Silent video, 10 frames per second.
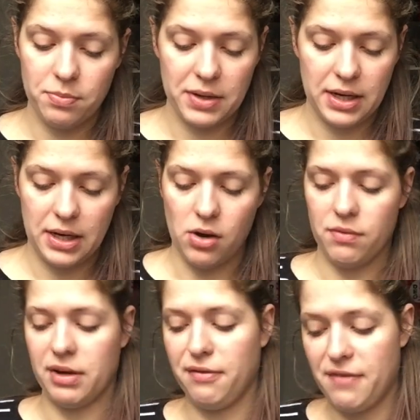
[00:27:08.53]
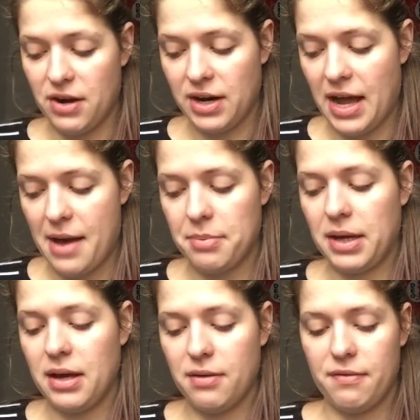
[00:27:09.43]
would be already very
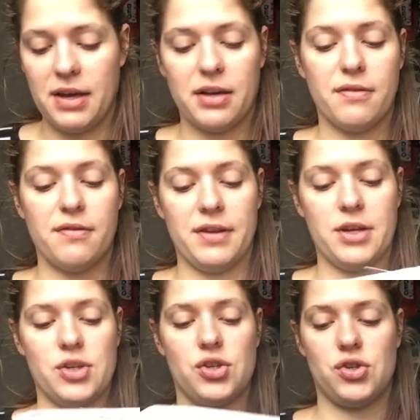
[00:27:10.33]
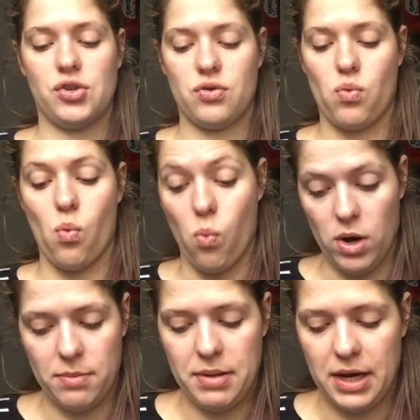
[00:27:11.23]
happy if I could finish
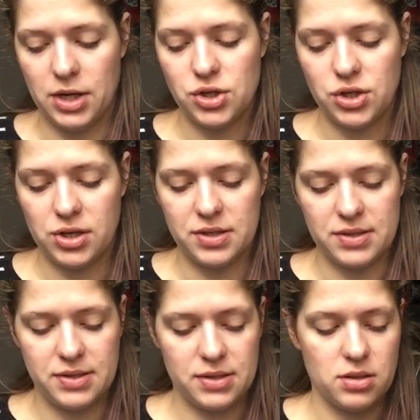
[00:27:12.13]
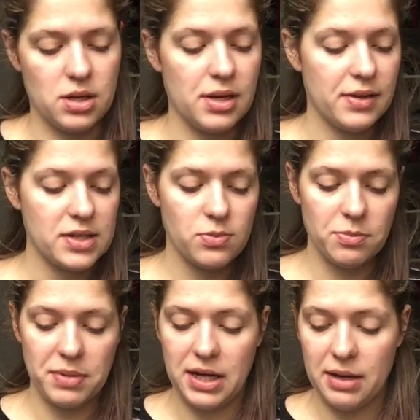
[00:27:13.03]
one page, because this
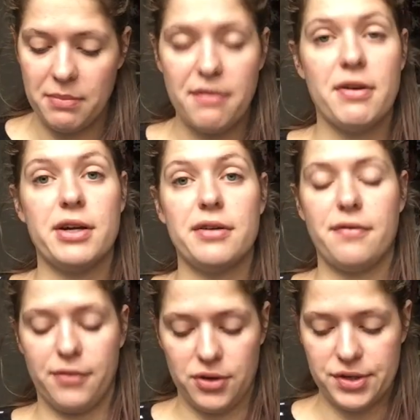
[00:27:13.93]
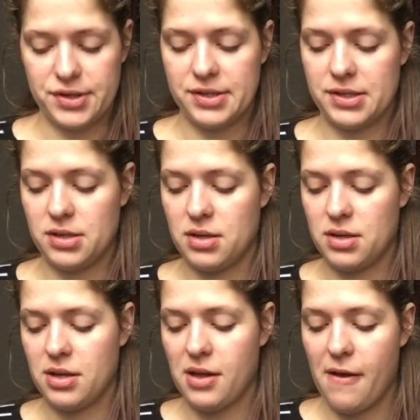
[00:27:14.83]
would be my very first
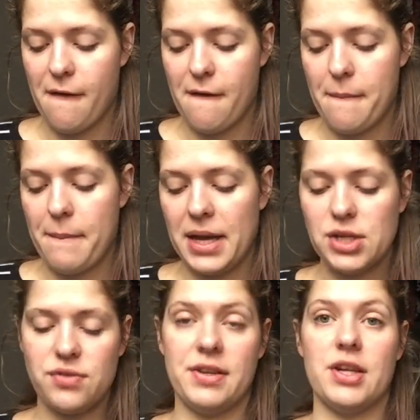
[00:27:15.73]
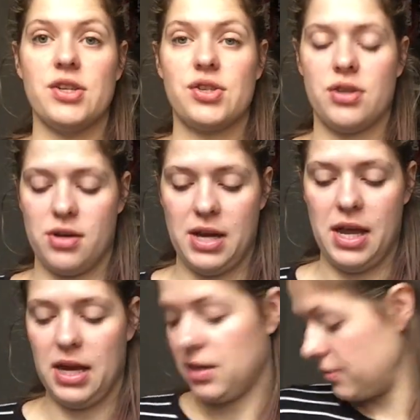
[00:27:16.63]
page finish on a
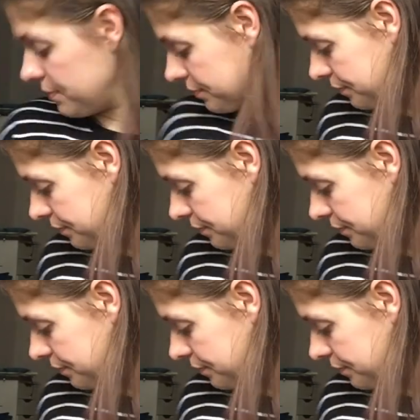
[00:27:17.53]
hate.